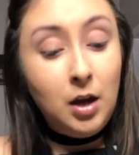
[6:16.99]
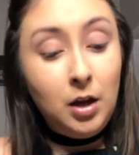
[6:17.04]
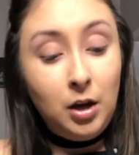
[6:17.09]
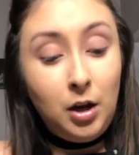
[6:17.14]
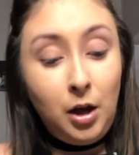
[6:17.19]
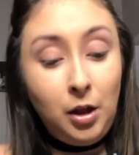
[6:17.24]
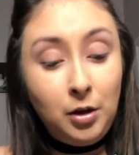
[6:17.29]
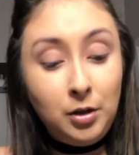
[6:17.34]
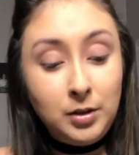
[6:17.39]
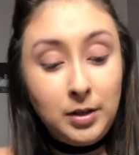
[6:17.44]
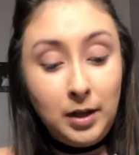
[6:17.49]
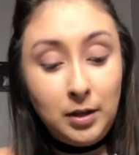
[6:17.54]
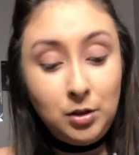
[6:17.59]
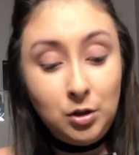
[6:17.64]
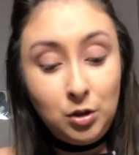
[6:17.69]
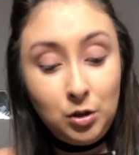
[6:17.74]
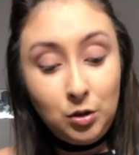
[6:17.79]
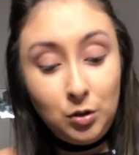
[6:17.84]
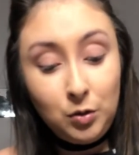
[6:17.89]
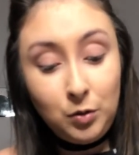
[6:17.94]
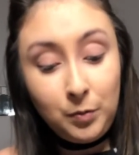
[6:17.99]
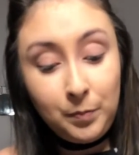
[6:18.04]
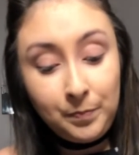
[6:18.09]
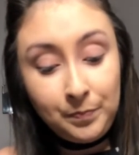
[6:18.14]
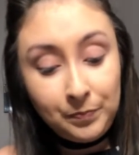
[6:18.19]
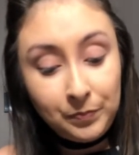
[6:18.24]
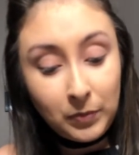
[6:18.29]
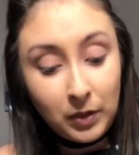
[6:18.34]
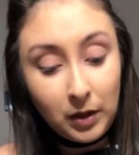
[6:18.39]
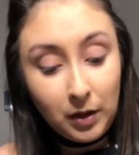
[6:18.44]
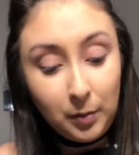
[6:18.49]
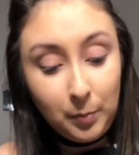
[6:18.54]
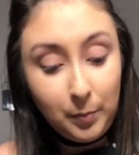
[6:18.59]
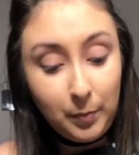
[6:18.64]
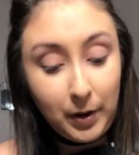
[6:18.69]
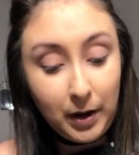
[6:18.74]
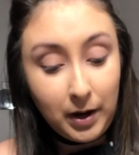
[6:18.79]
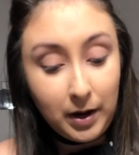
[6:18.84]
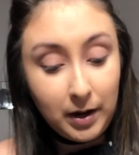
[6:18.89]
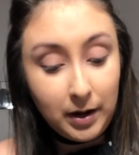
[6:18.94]
Color Tattoo
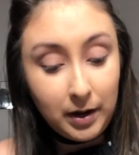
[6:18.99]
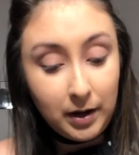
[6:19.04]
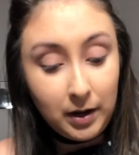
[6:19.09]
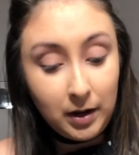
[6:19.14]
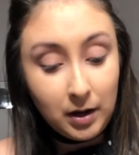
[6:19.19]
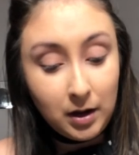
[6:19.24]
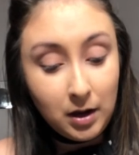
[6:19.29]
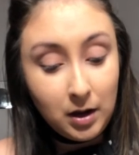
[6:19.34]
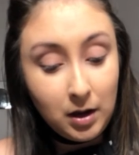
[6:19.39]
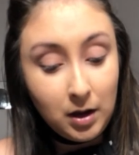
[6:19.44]
by